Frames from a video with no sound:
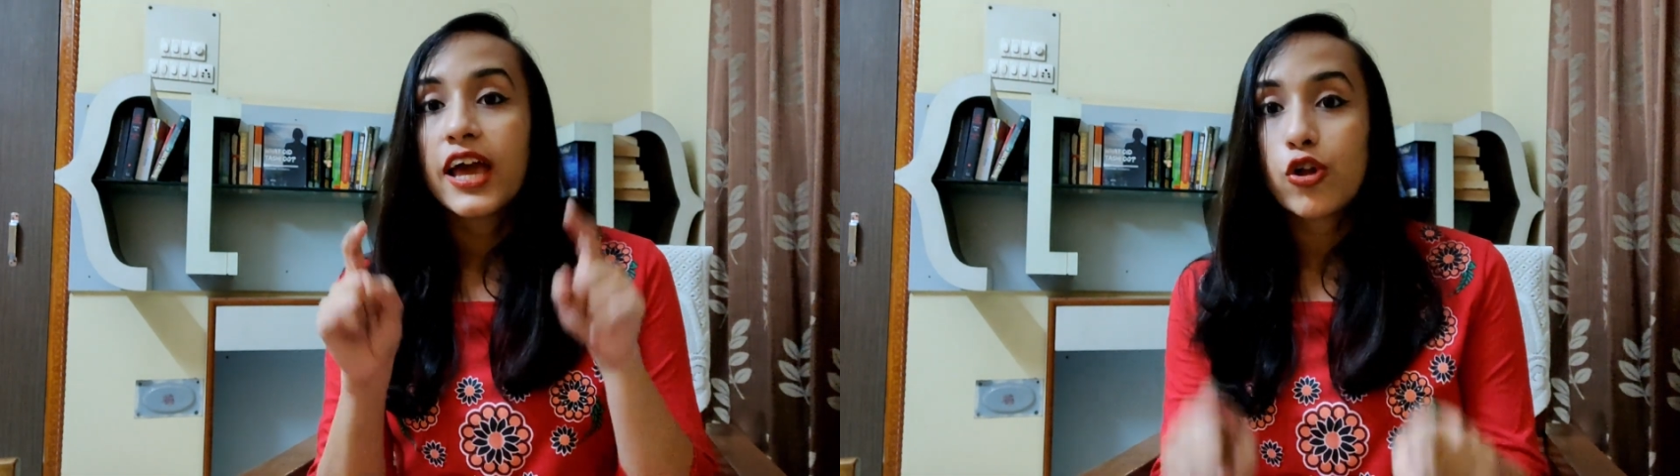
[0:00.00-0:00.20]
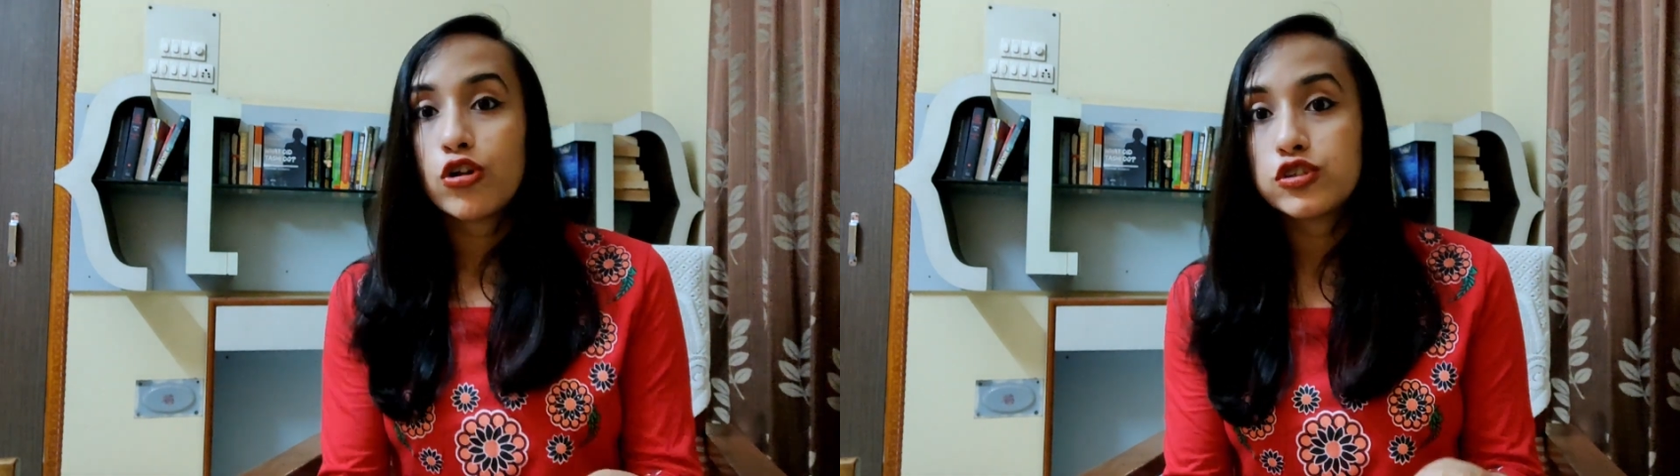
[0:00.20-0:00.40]

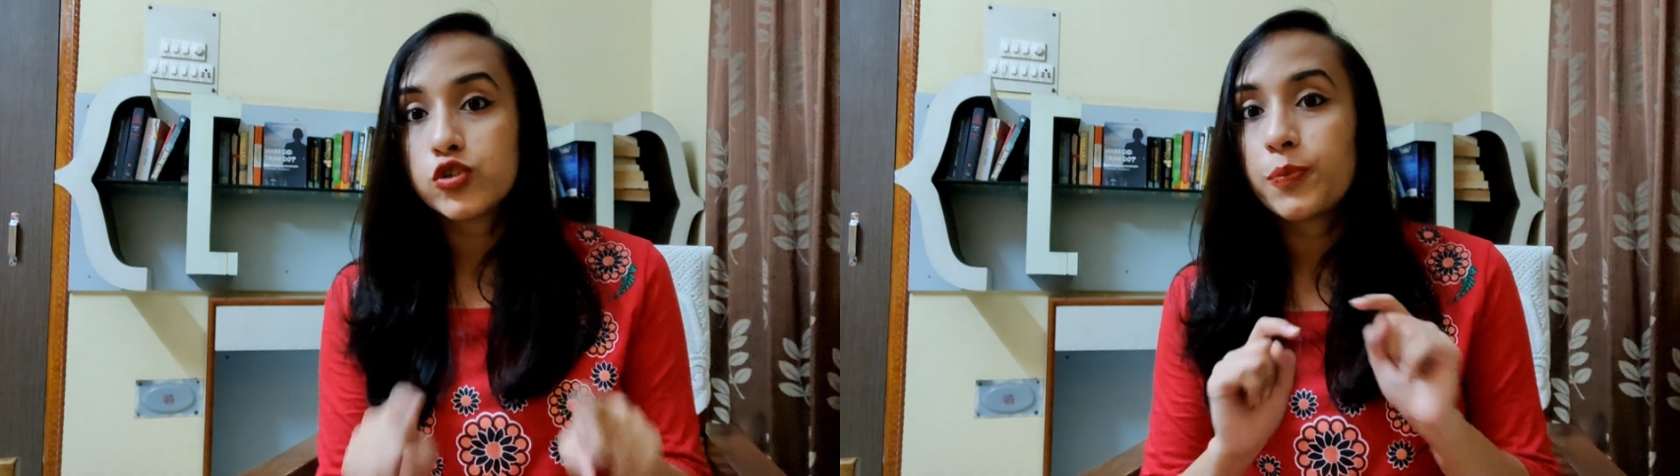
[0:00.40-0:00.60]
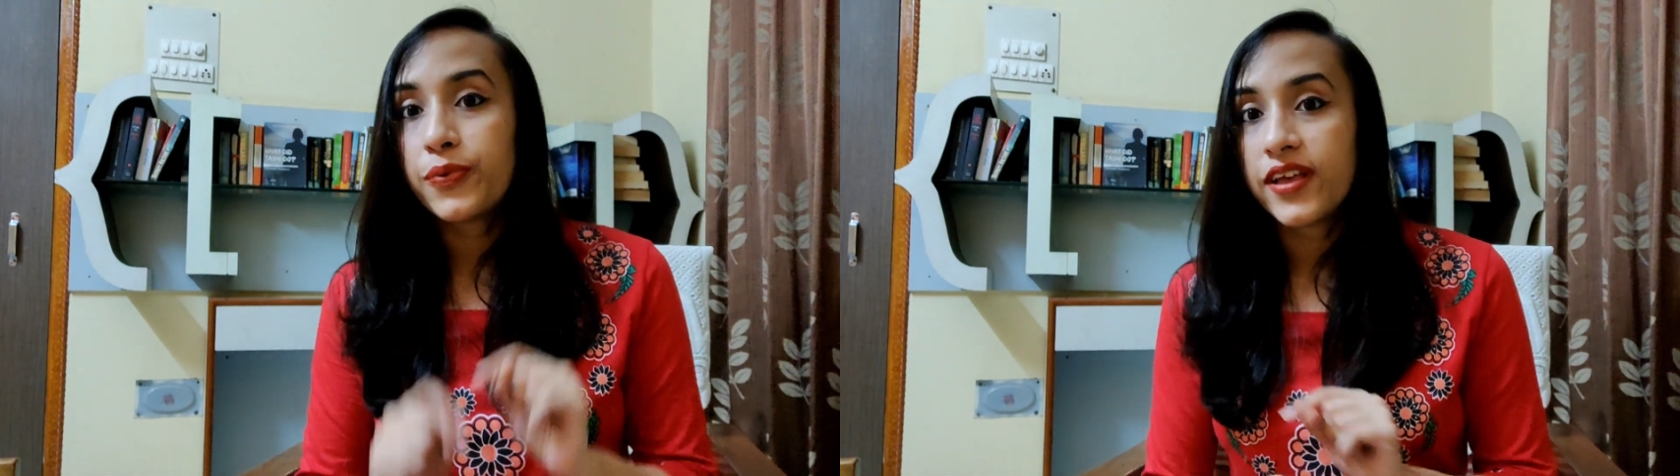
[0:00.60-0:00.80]
and
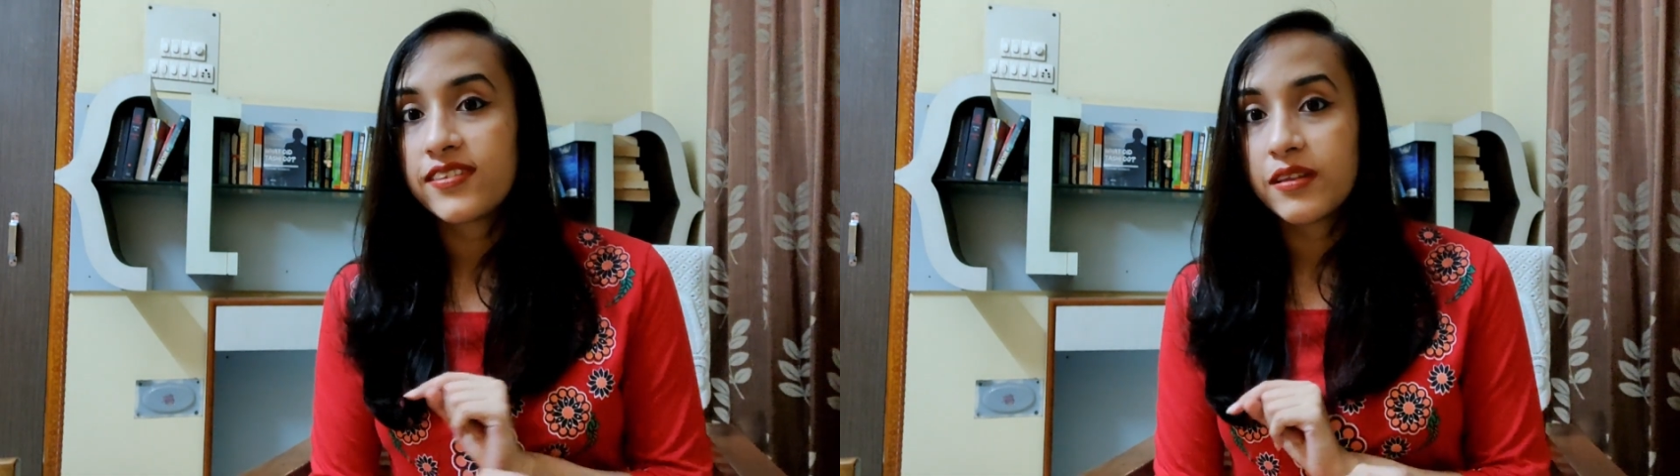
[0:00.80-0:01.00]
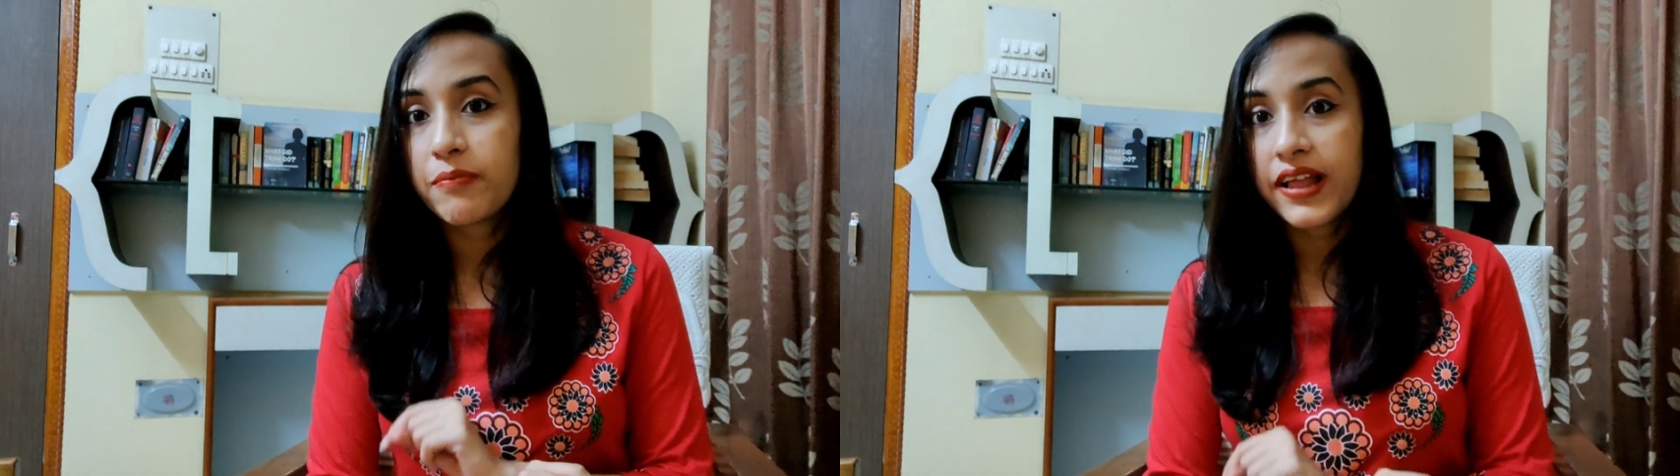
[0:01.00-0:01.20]
also
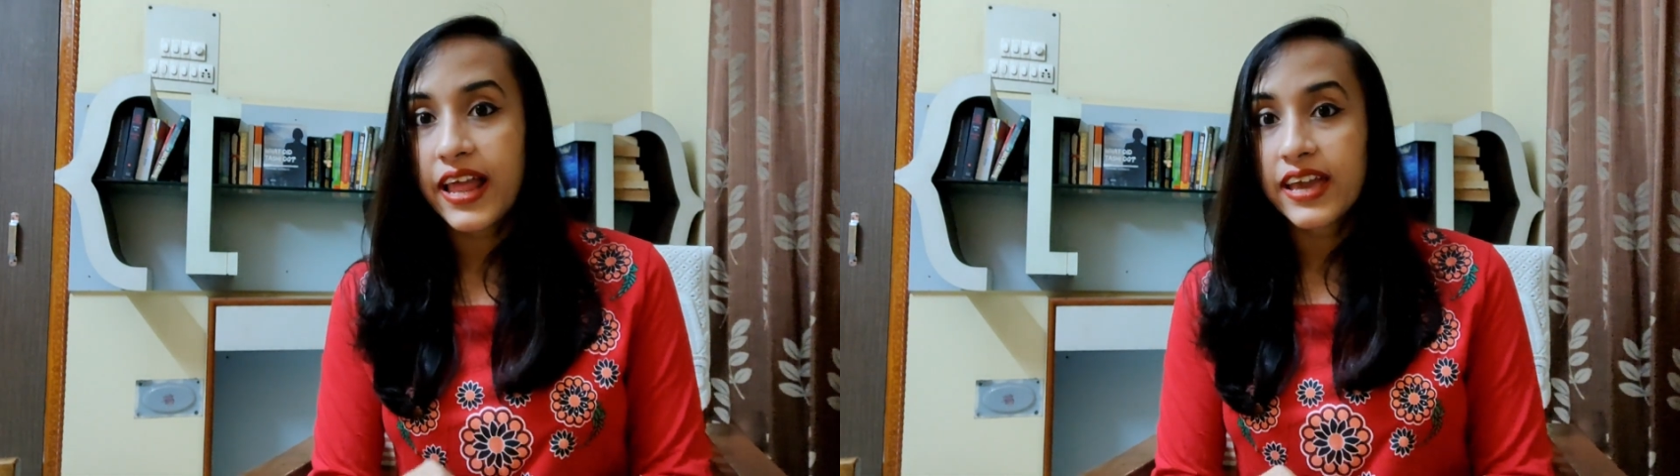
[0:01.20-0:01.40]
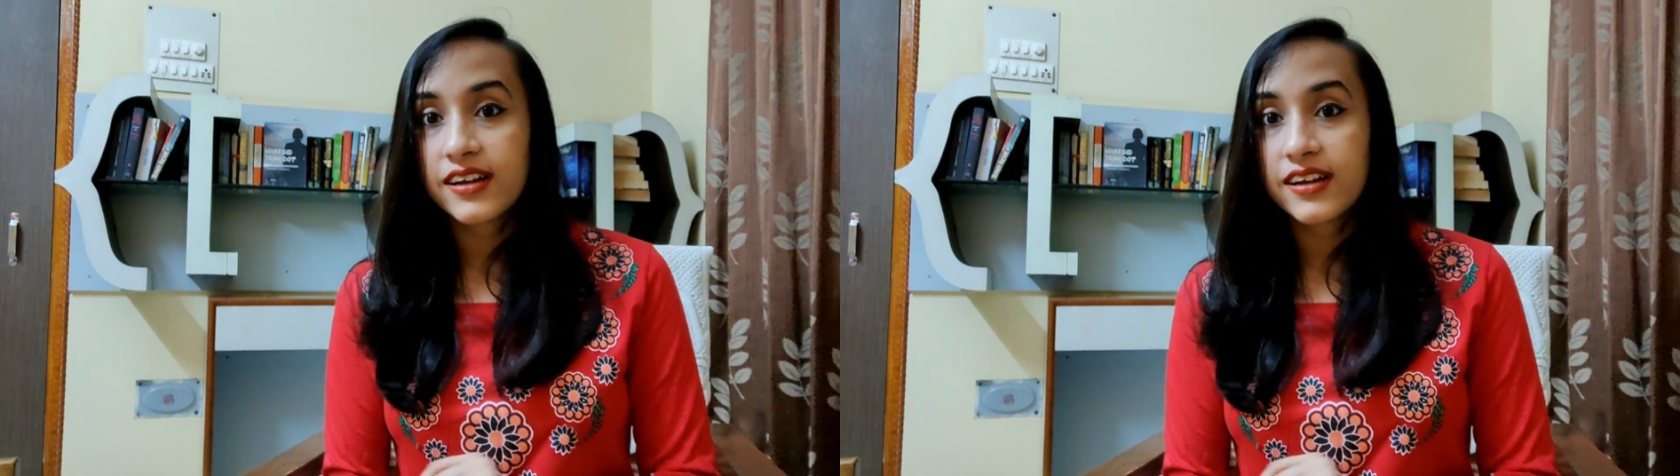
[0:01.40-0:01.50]
press the bell